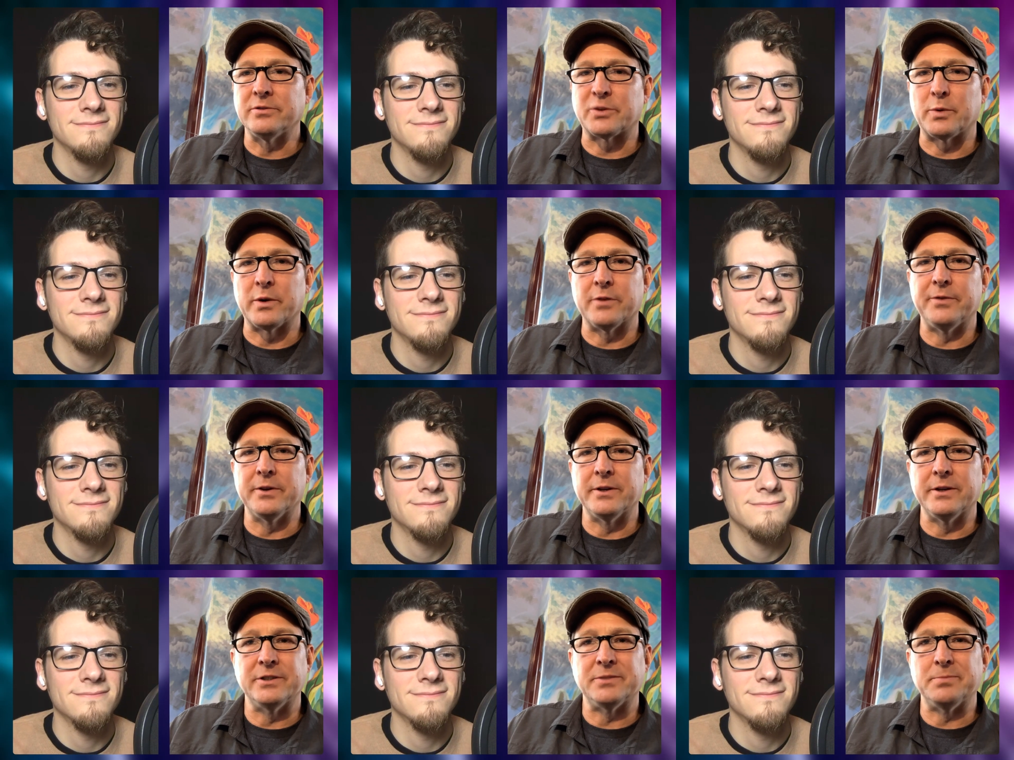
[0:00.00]
Speaker 1: square
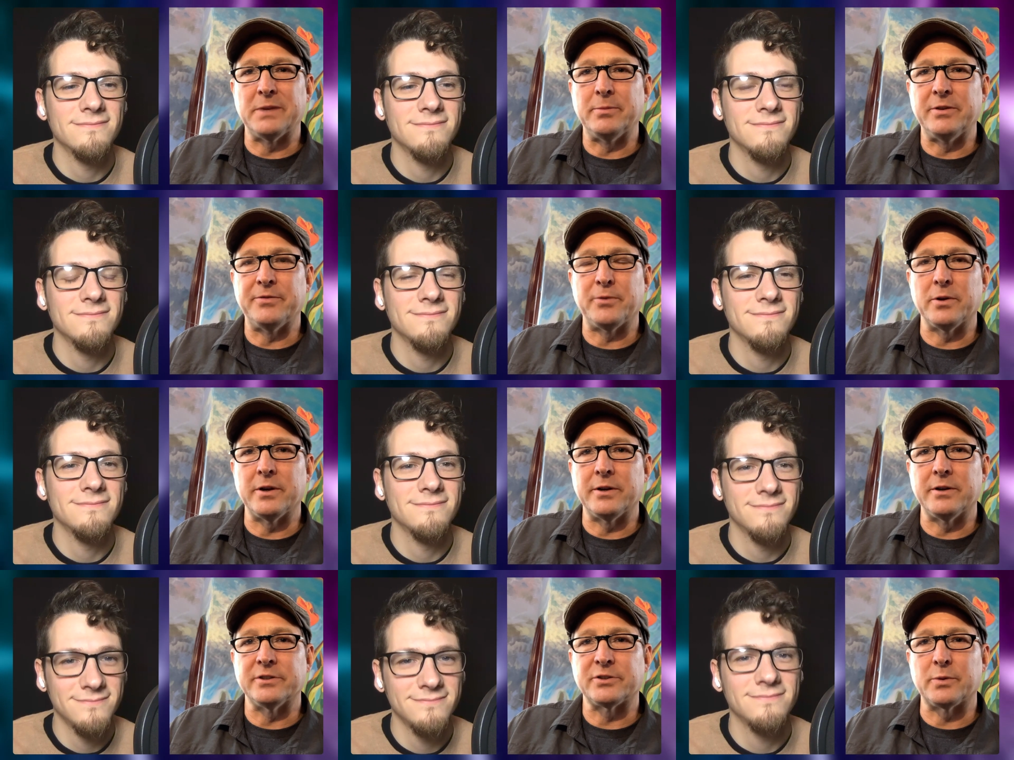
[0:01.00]
footage, maybe
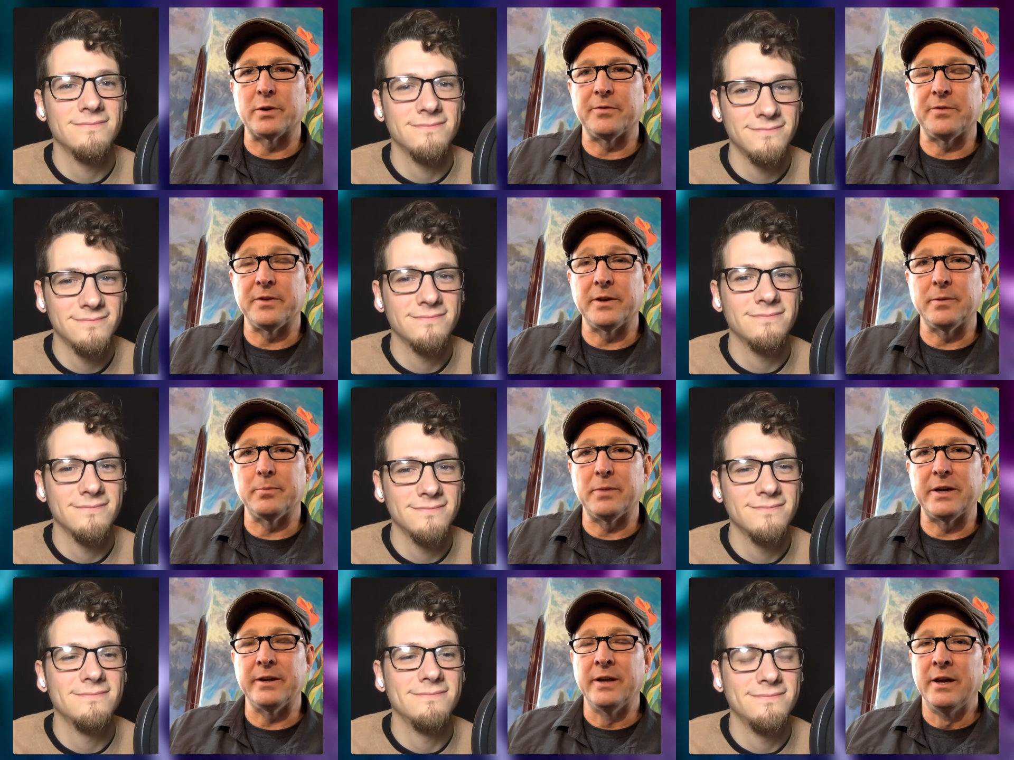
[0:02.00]
400 square feet,
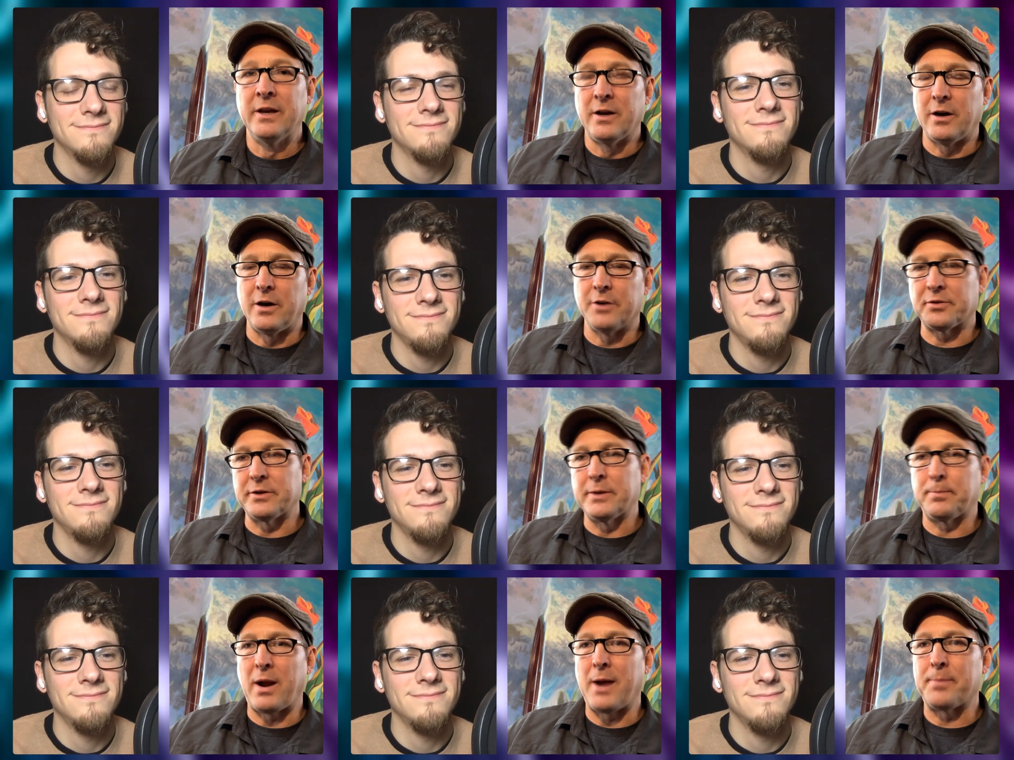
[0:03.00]
but all
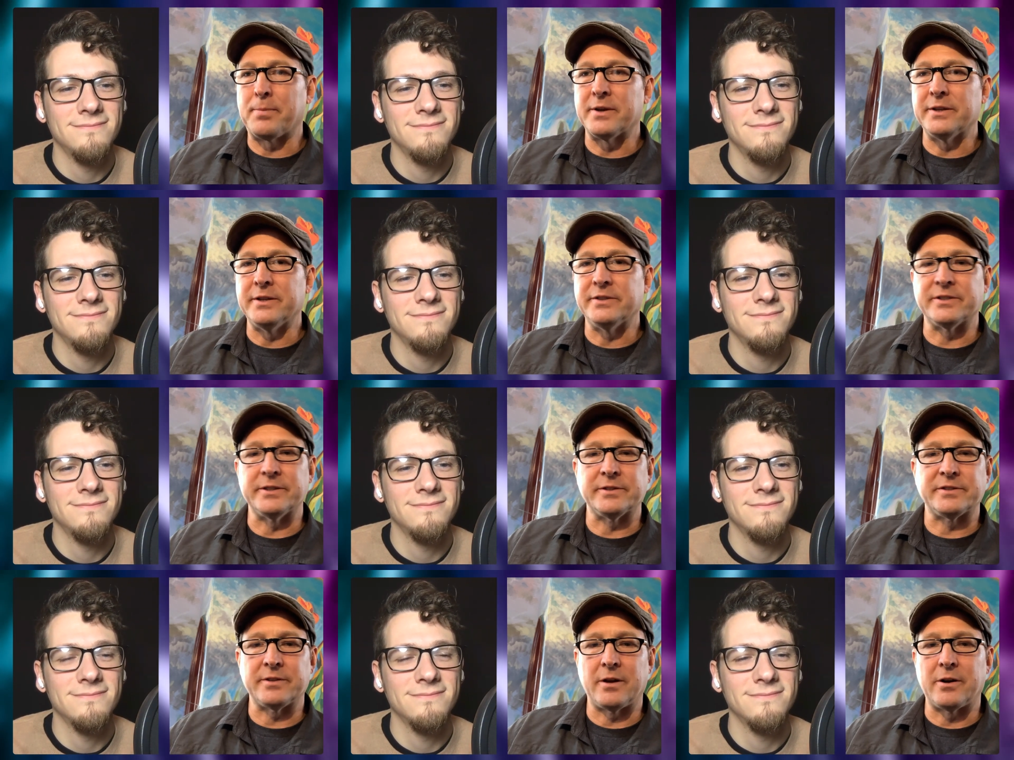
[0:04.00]
three properties,
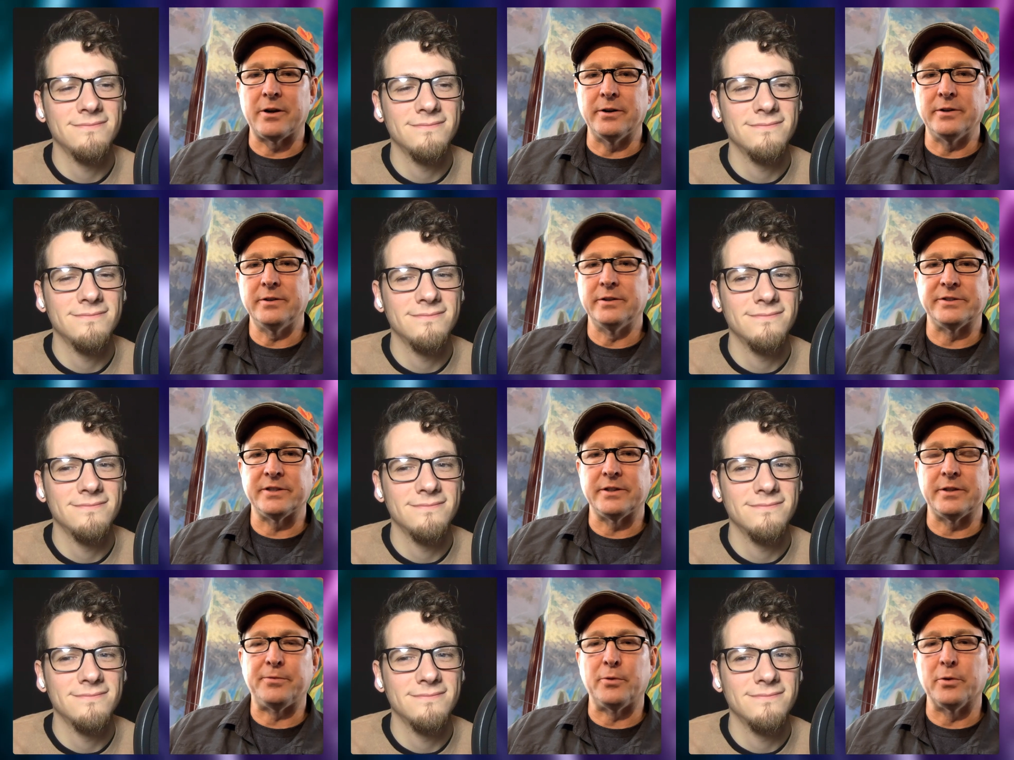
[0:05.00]
its art is
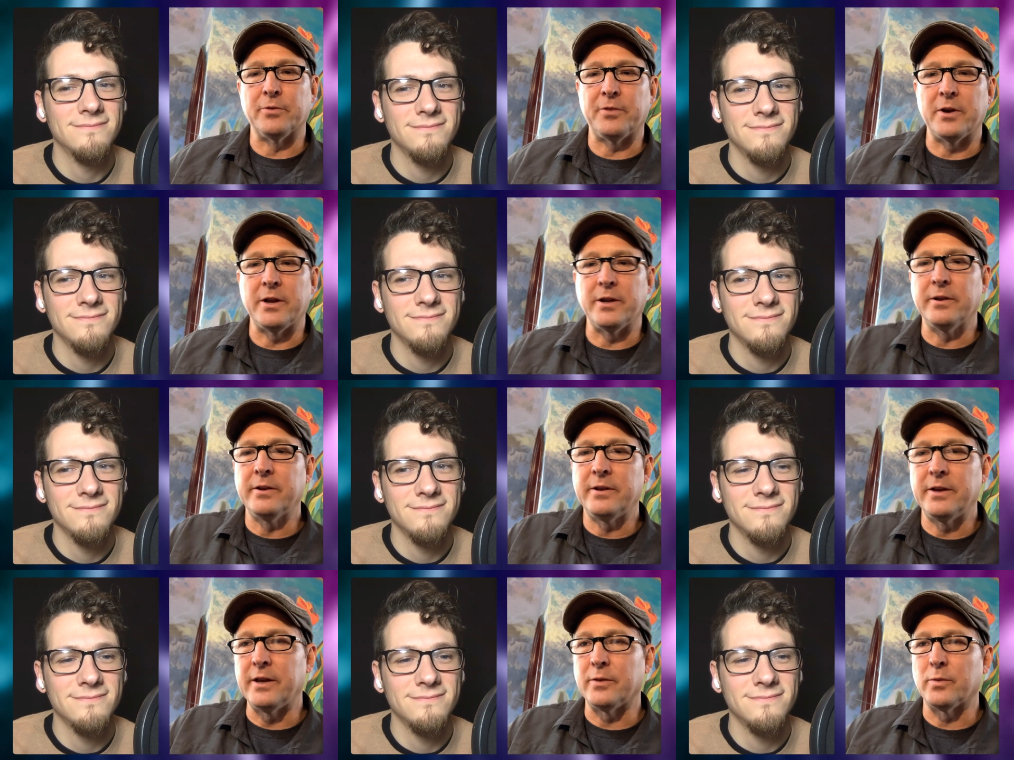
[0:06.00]
in the forefront.
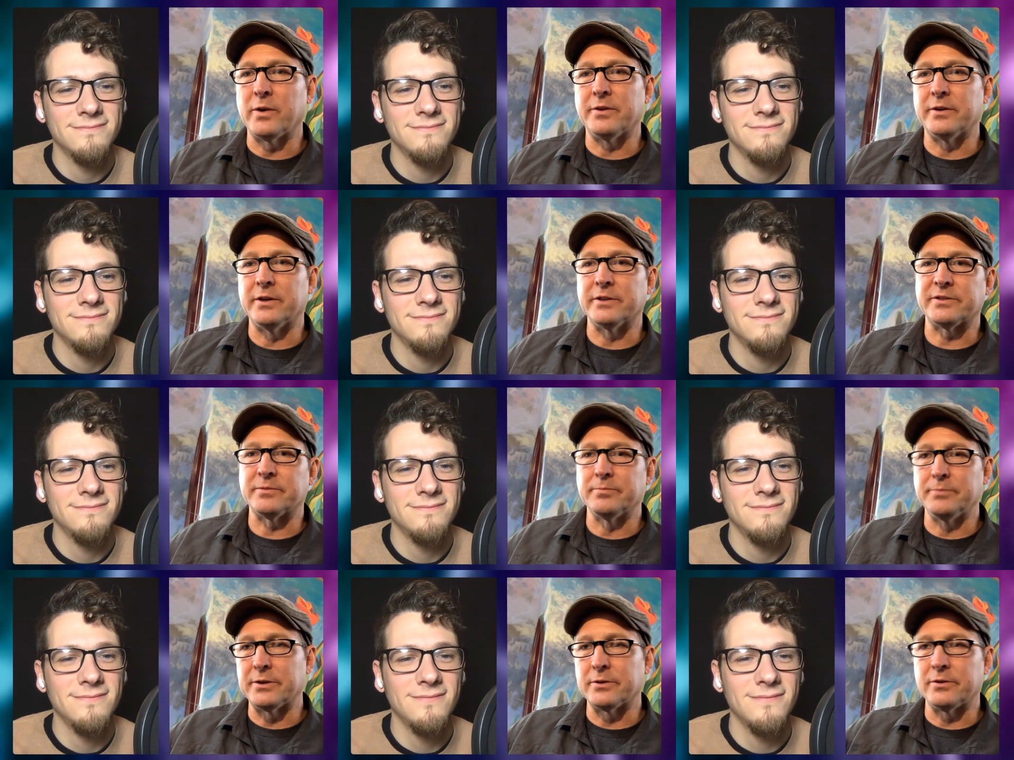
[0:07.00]
And whether it's
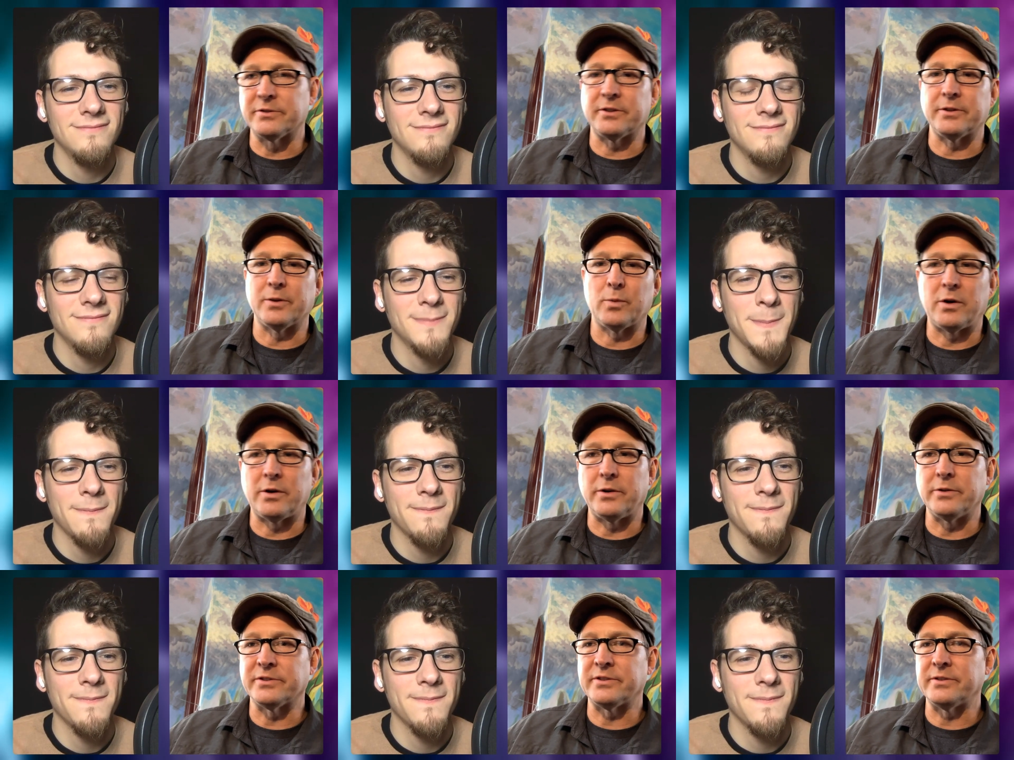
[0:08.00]
murals on the
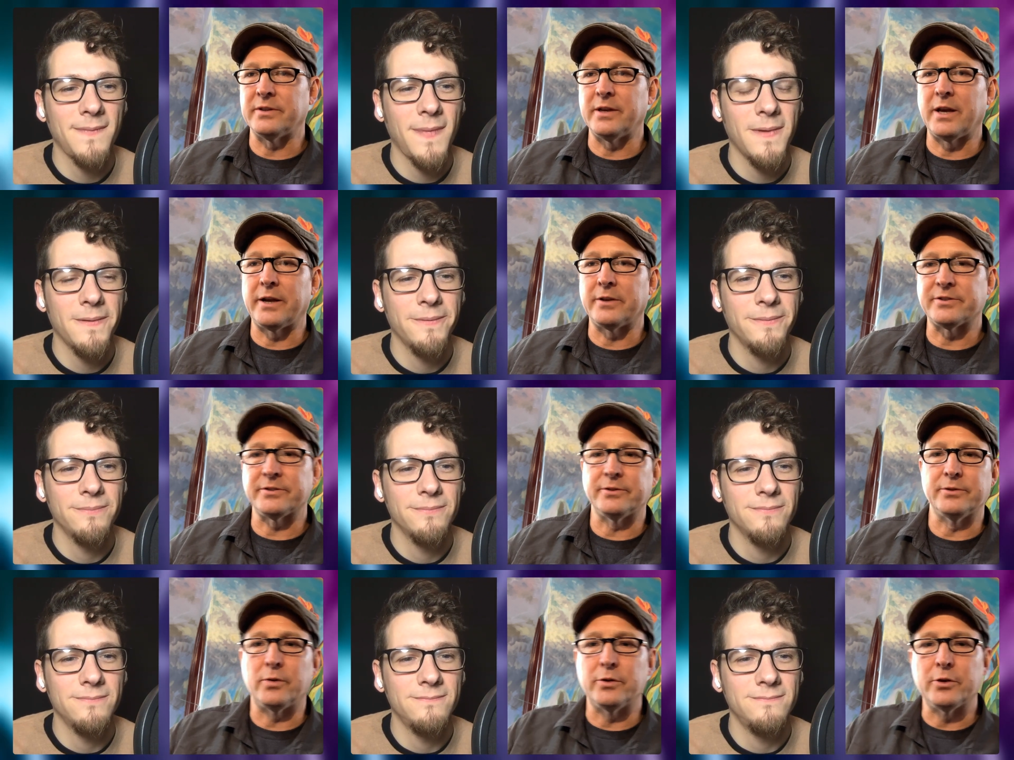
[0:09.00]
walls, uh, I also
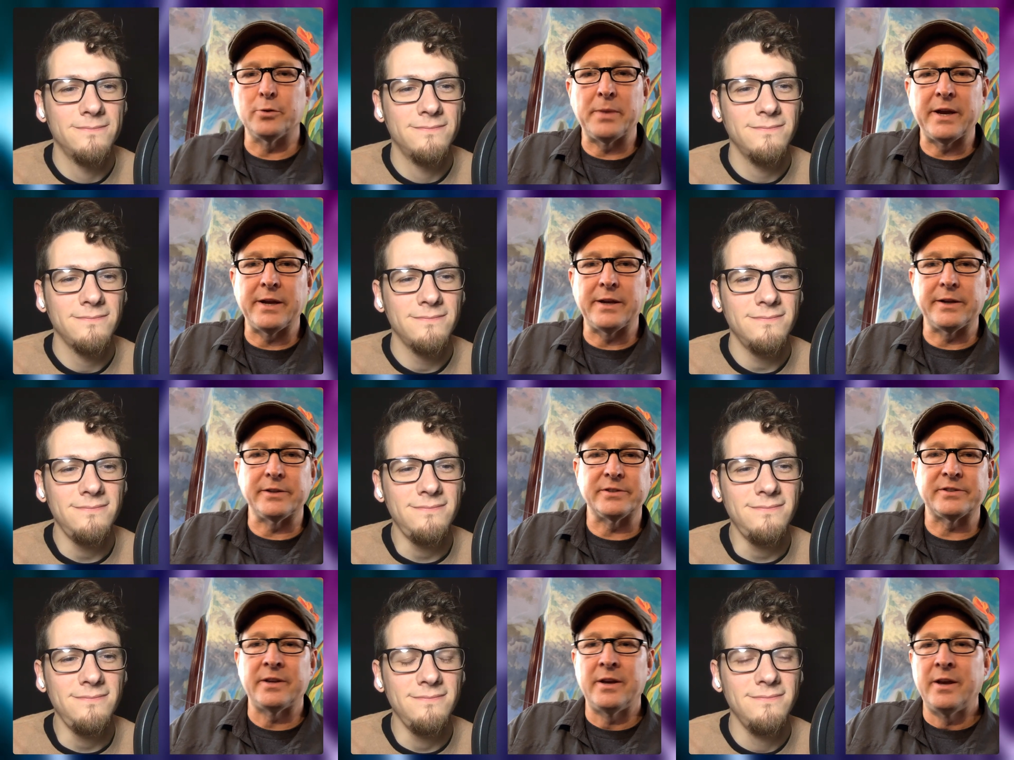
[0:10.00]
do oil paintings,